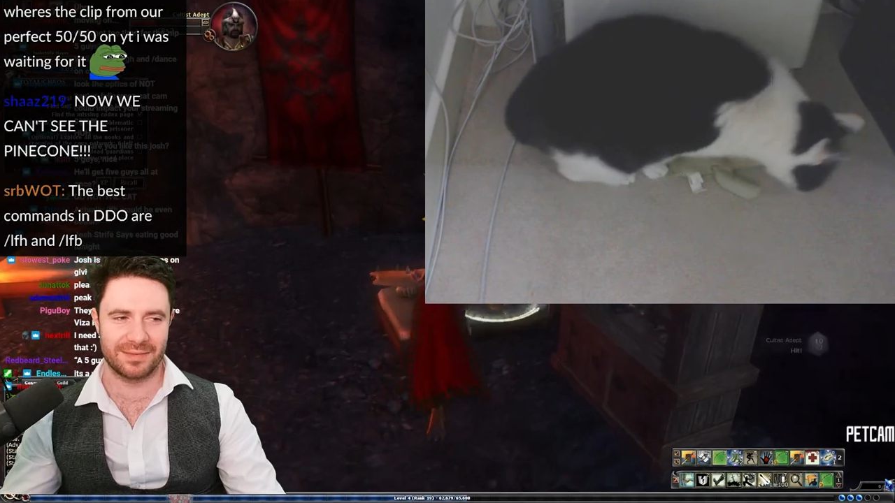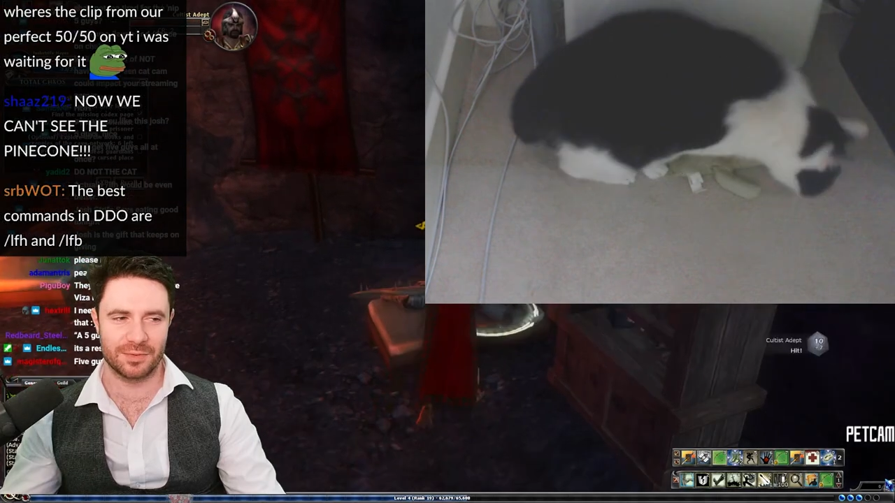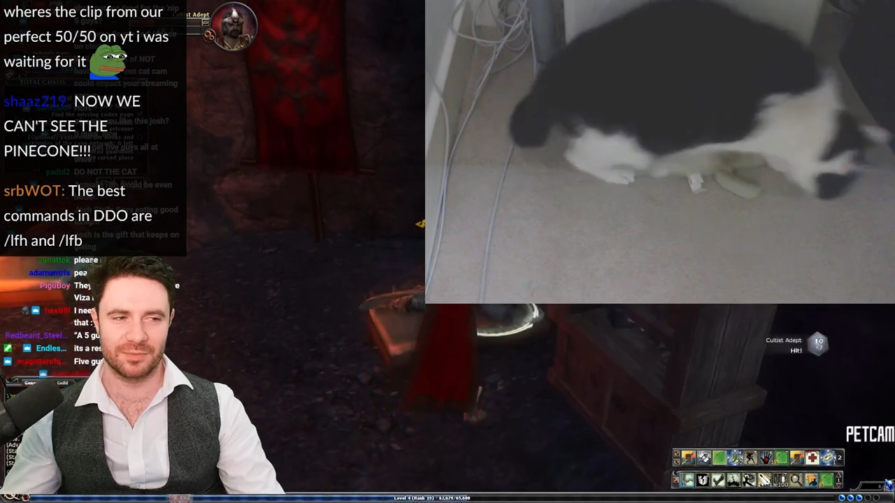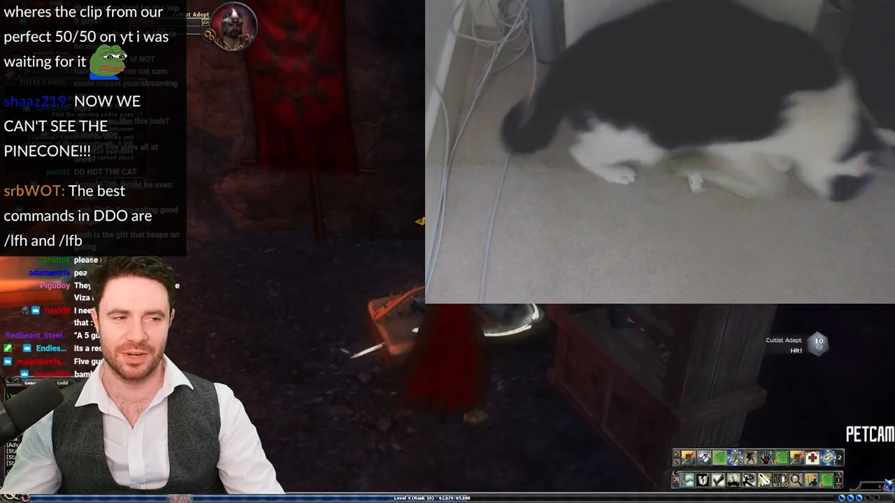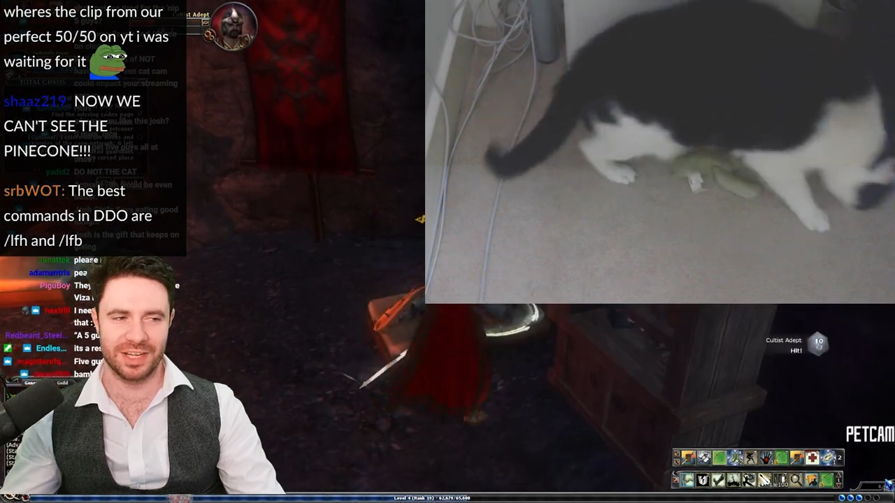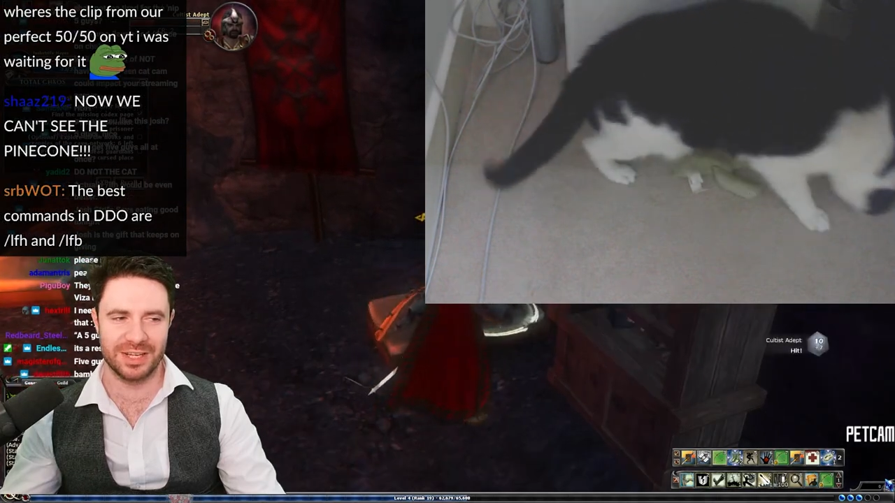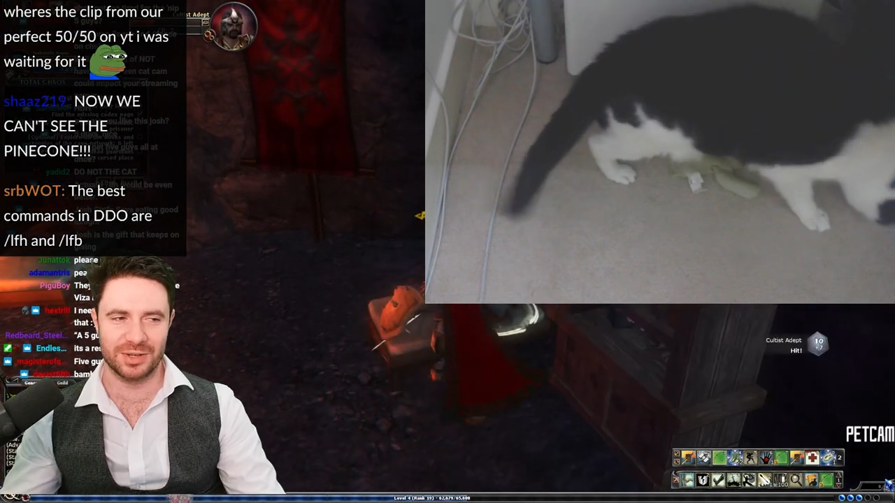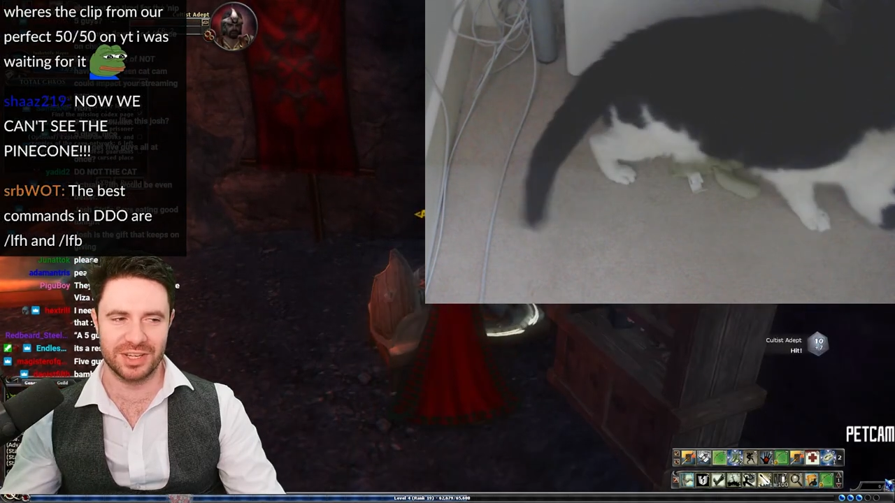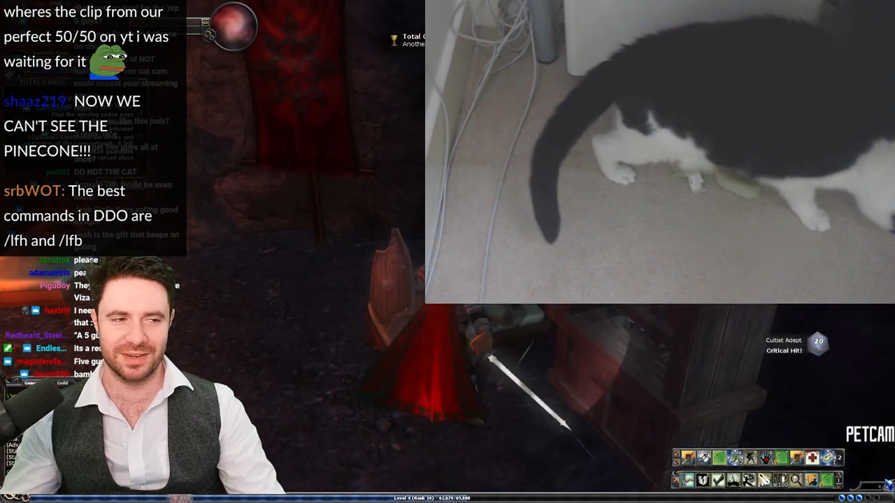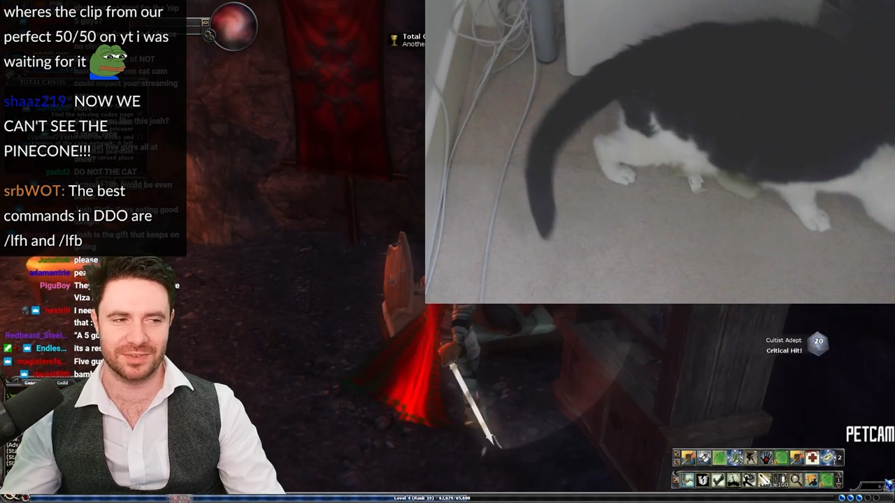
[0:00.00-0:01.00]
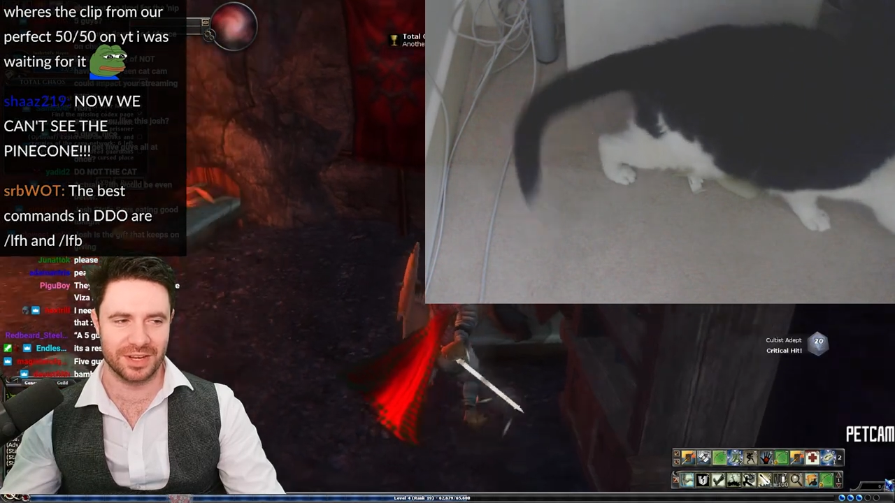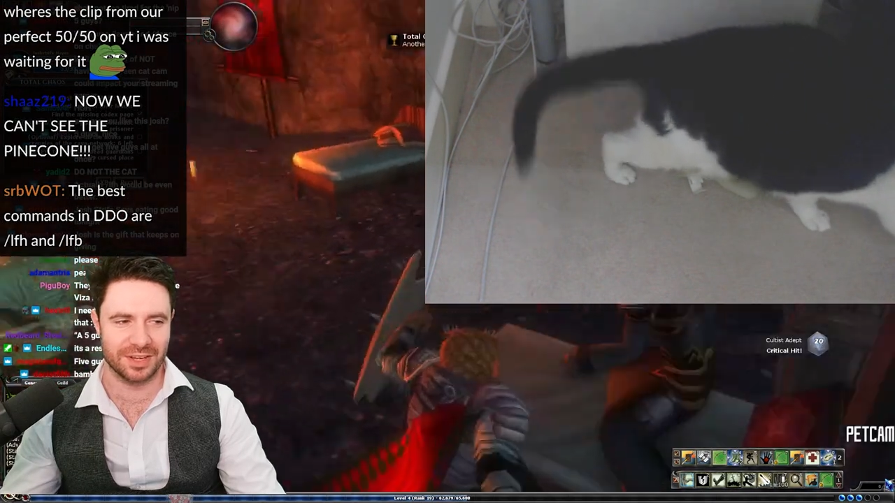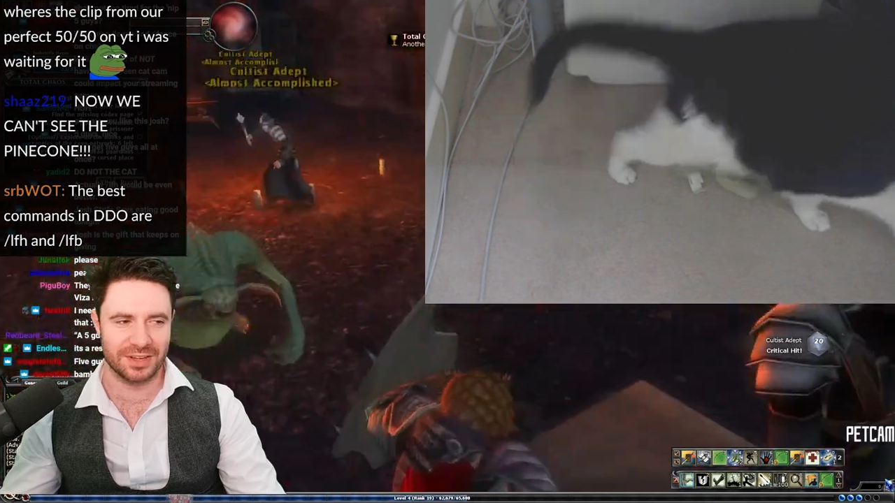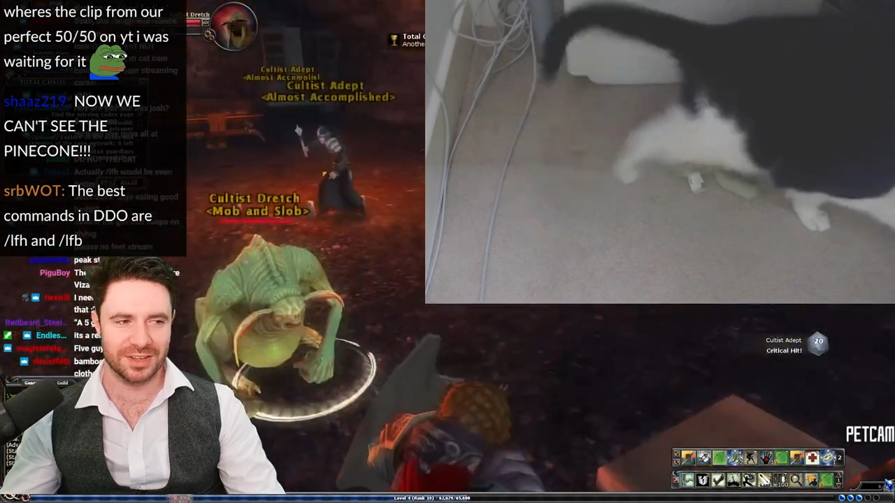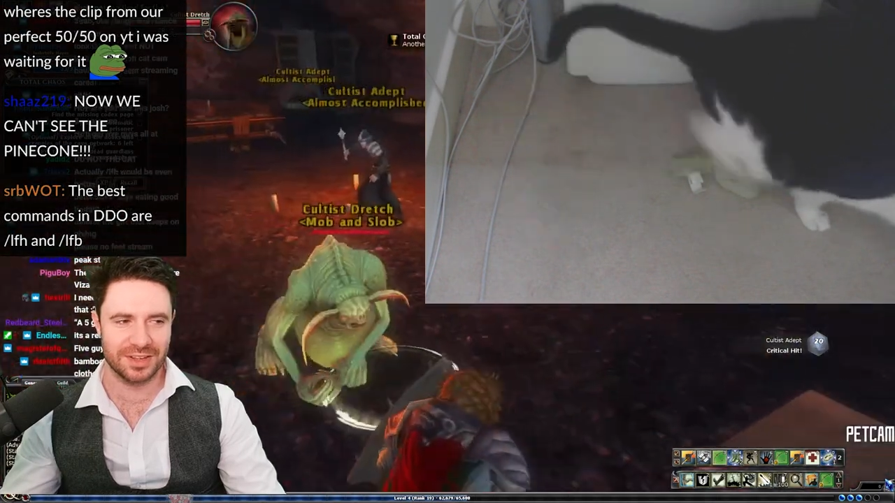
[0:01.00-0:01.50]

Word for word: a really good evening.